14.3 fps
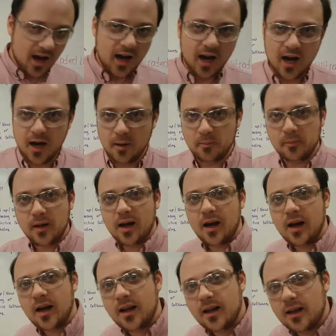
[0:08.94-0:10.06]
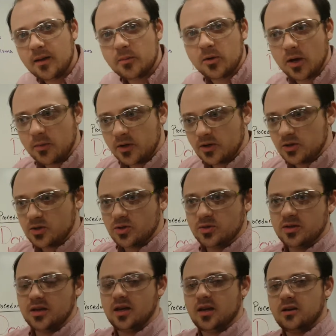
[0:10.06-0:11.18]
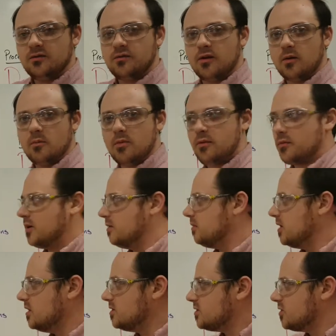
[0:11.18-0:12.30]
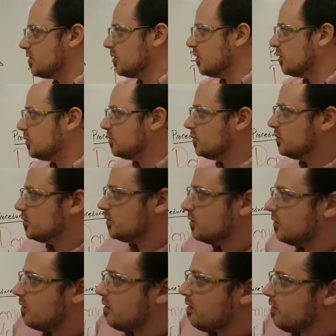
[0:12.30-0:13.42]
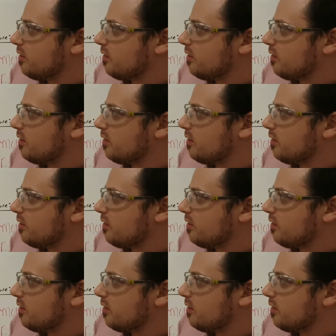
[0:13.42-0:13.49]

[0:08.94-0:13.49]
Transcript: I am coming to you today from 3B03.